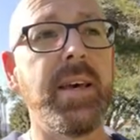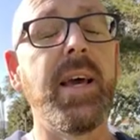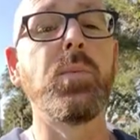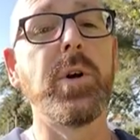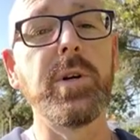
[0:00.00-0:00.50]

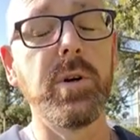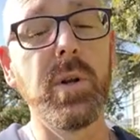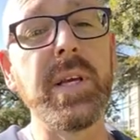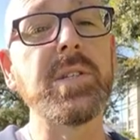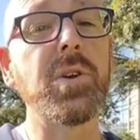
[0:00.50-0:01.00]
and where your
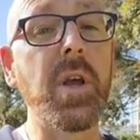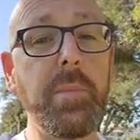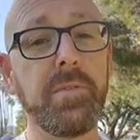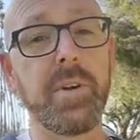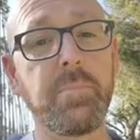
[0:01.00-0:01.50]
links are
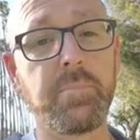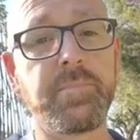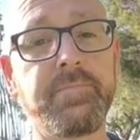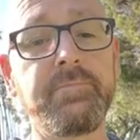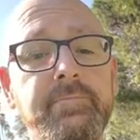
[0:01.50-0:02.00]
coming from.
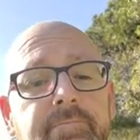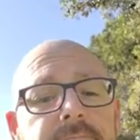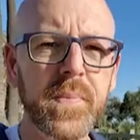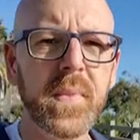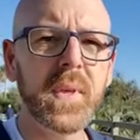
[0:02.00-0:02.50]

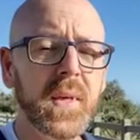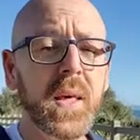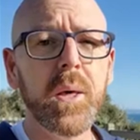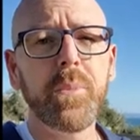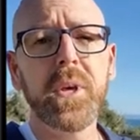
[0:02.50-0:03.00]

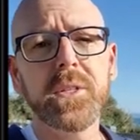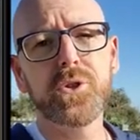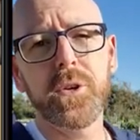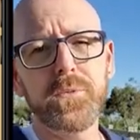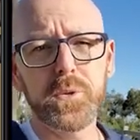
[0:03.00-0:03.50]
Because
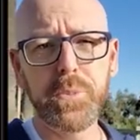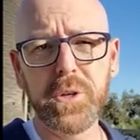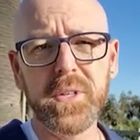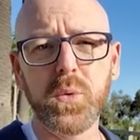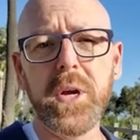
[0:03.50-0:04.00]
Dryft was
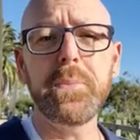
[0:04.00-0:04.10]
built as a way to